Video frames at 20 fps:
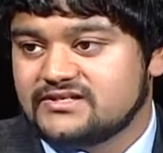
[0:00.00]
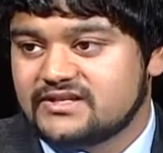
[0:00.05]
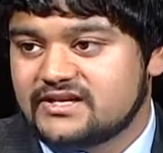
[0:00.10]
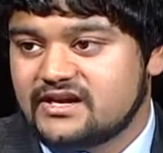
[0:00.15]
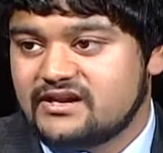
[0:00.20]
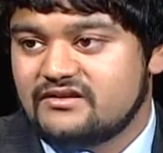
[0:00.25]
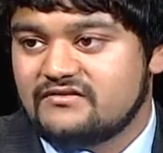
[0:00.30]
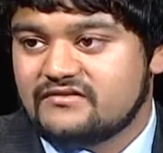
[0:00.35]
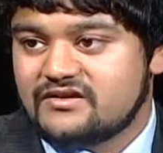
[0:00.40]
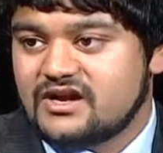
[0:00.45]
and
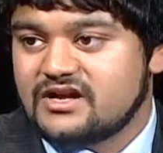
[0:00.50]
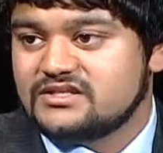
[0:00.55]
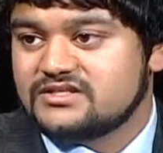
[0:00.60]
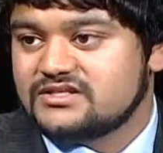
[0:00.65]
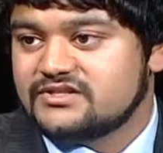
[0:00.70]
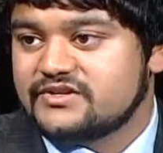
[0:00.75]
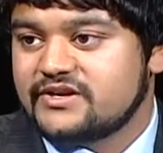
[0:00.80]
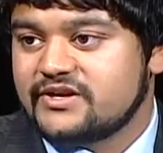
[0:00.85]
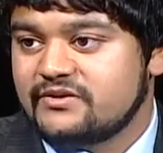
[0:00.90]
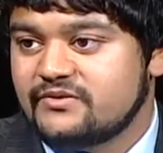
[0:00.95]
kind of
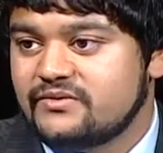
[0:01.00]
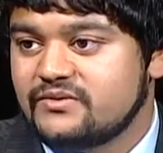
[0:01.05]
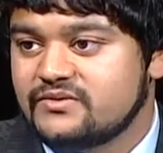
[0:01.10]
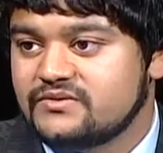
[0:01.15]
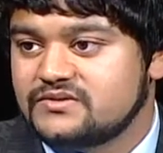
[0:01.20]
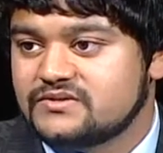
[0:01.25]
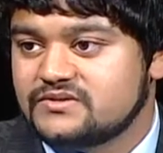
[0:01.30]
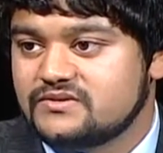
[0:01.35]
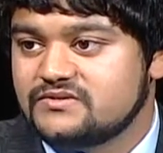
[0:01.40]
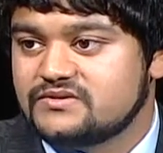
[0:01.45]
concentrate on
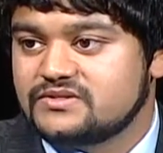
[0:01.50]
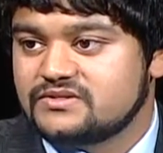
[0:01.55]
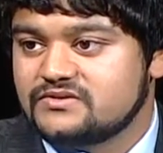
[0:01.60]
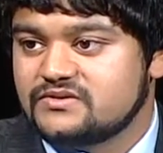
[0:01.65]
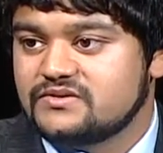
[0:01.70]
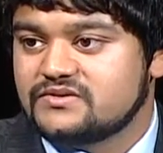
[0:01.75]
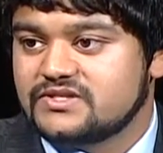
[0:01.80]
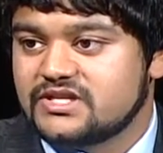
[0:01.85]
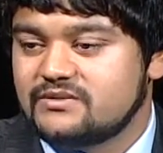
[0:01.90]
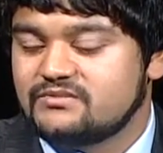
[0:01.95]
those
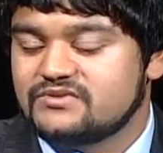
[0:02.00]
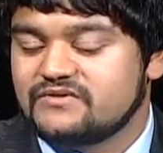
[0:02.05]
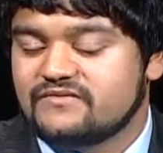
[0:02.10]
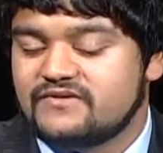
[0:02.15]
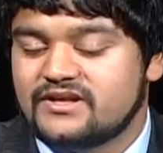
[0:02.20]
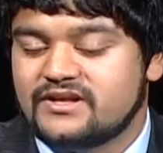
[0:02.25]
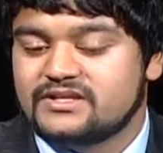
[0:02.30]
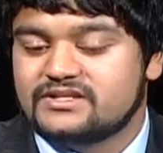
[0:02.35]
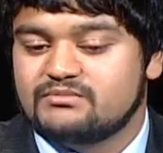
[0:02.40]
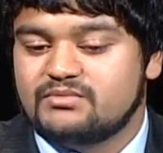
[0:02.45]
types of
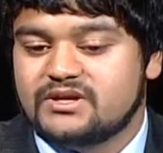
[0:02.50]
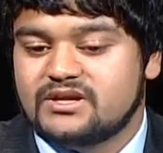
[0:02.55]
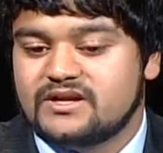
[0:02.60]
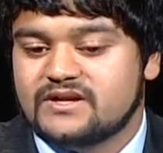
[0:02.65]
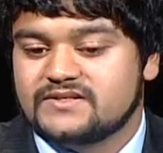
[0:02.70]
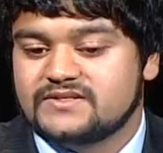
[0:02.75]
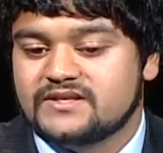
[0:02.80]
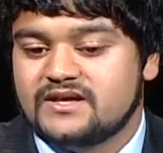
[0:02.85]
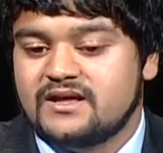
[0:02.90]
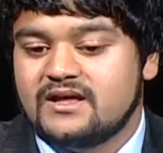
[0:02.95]
things
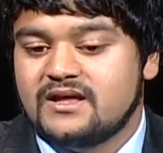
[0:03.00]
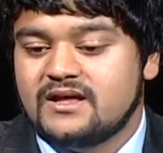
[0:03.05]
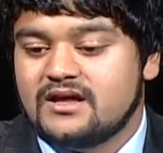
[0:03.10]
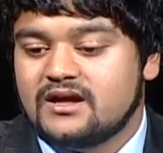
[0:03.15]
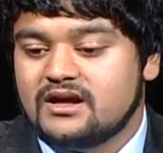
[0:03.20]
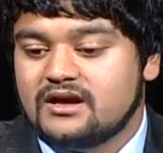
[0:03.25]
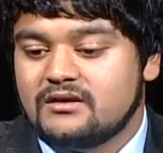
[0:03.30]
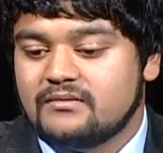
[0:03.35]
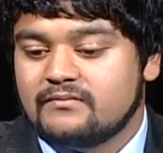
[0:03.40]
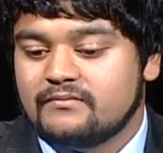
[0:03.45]
because
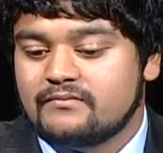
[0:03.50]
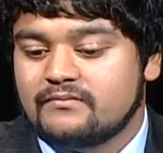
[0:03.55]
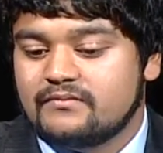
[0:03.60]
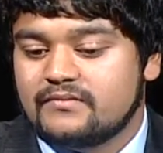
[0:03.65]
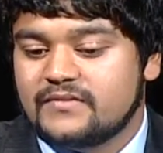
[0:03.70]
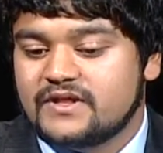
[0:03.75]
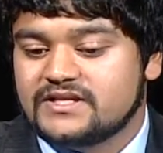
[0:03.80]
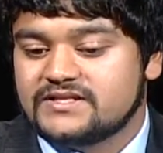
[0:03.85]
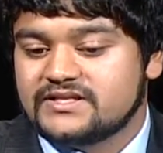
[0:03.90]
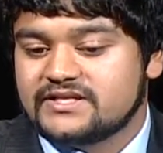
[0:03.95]

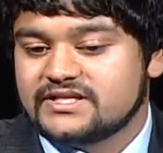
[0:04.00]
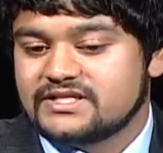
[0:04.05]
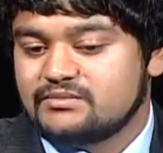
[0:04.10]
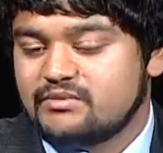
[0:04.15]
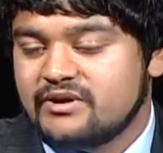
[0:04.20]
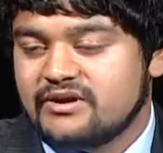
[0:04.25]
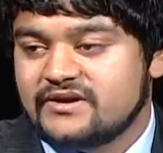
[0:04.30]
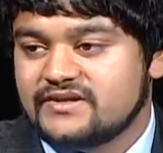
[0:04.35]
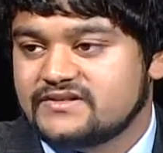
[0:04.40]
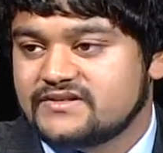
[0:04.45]
it's an
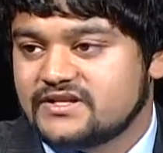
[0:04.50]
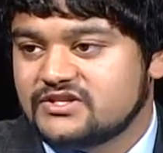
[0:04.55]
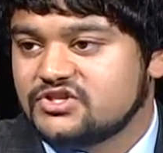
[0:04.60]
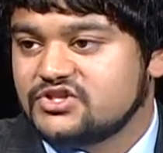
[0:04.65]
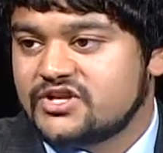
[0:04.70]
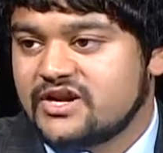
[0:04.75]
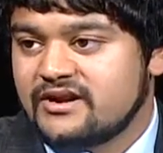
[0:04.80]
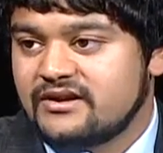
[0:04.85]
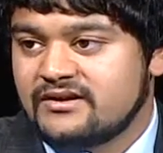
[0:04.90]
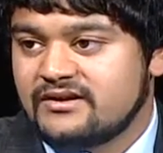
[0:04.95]
experience that's
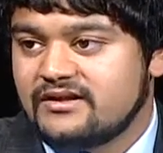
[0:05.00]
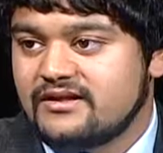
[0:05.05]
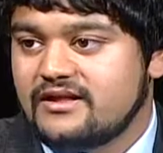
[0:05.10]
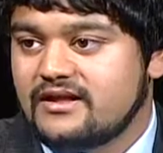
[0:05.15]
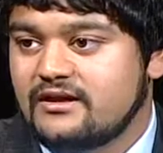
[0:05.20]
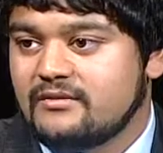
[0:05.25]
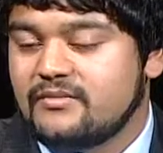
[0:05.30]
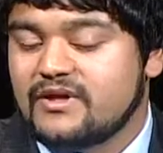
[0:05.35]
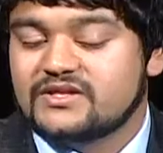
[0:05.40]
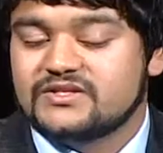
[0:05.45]
shared.
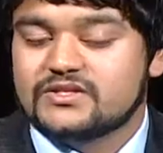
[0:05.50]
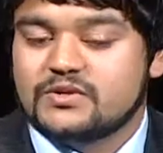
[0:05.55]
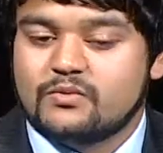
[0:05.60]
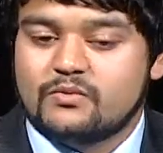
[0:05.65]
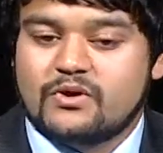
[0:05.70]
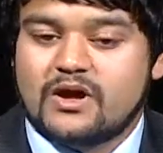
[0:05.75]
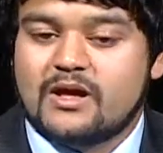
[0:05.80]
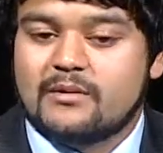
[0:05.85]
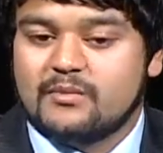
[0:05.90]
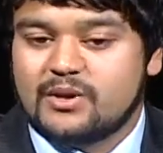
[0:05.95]
And
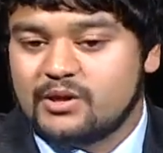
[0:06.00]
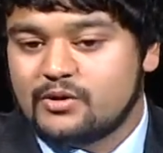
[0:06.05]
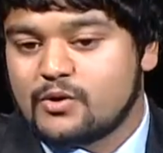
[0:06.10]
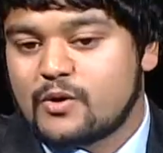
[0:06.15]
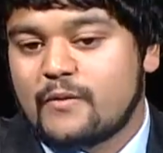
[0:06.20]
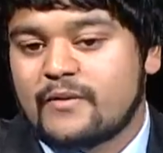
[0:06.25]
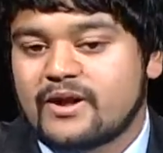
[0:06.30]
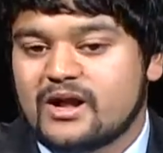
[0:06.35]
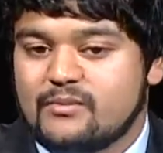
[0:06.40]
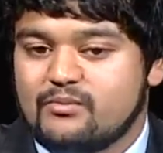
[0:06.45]
so, I mean,
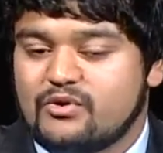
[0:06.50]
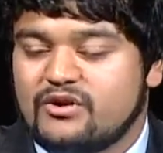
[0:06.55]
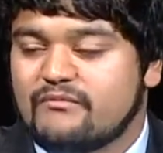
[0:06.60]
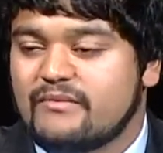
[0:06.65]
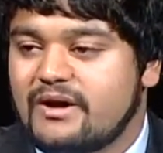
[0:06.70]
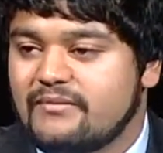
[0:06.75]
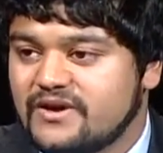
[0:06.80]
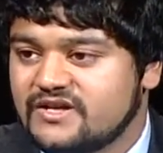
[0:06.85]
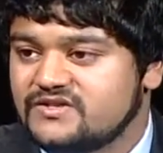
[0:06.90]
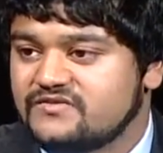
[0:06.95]
growing up, one of
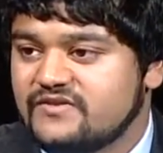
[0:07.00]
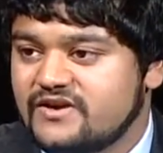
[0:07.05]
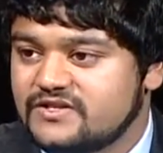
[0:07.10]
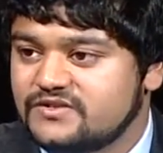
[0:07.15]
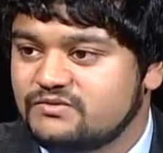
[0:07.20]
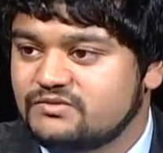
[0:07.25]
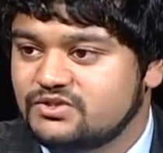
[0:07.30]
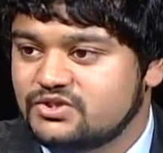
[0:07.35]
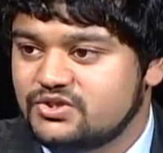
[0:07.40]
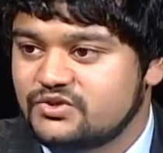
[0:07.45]
my best friends
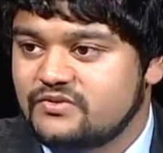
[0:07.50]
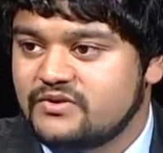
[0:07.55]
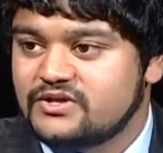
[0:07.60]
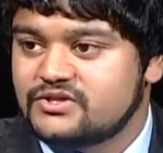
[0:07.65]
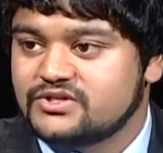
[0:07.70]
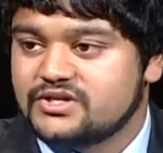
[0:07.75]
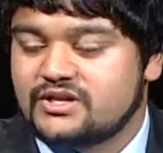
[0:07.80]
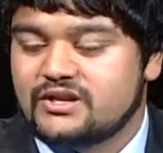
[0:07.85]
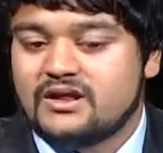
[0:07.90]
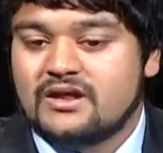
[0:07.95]
was
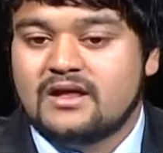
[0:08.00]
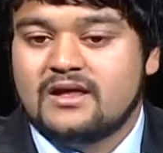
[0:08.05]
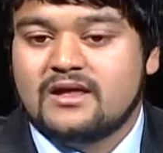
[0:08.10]
Jewish, and